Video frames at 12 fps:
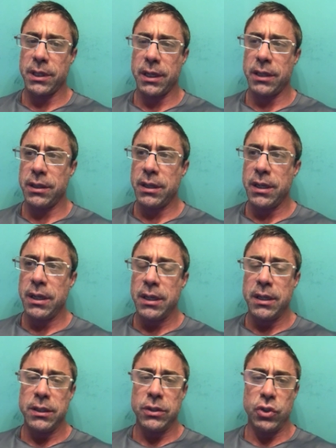kind of
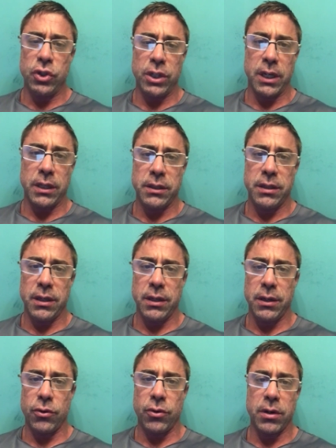
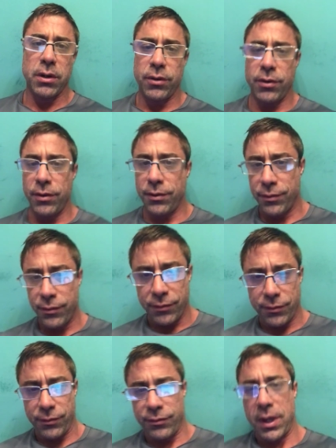gelatin or other
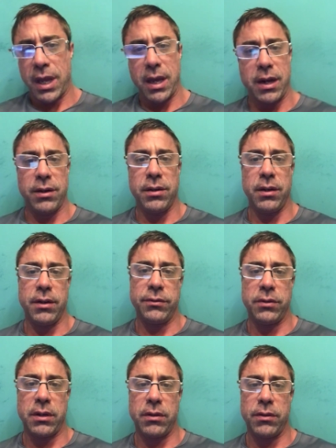
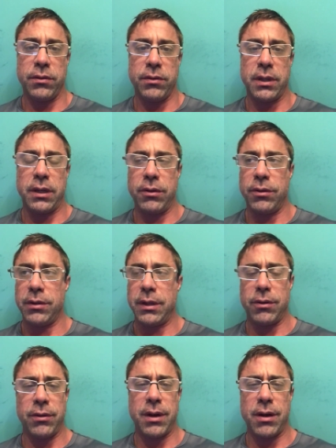additives that
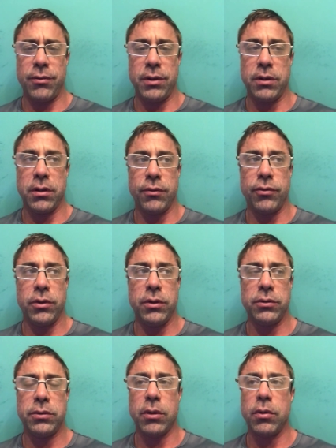are not really good for
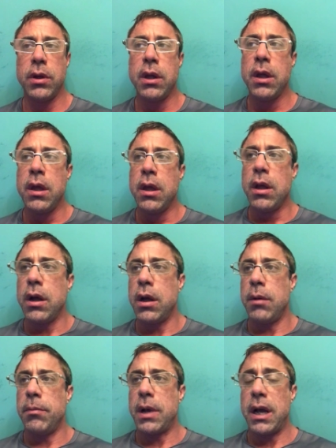you. So
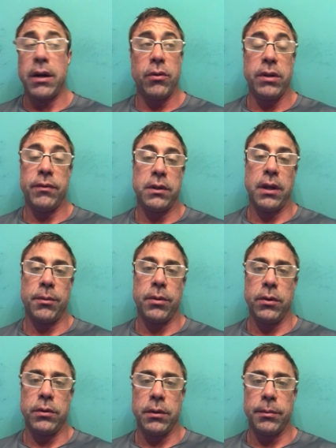I don't even take
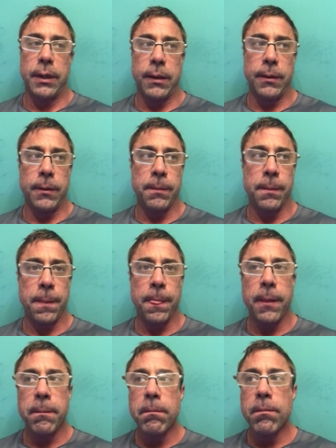protein powder.
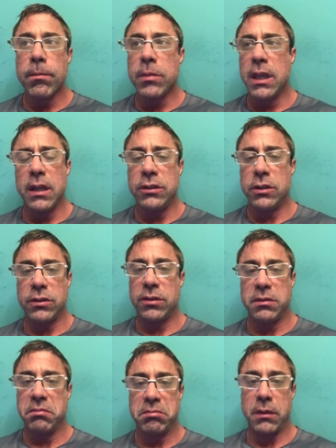It
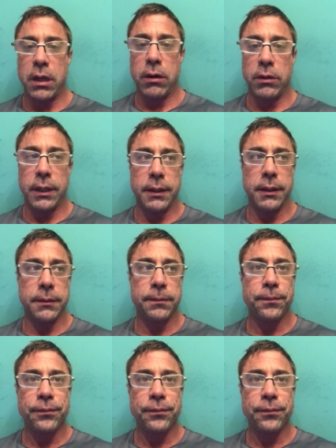just I don't like it.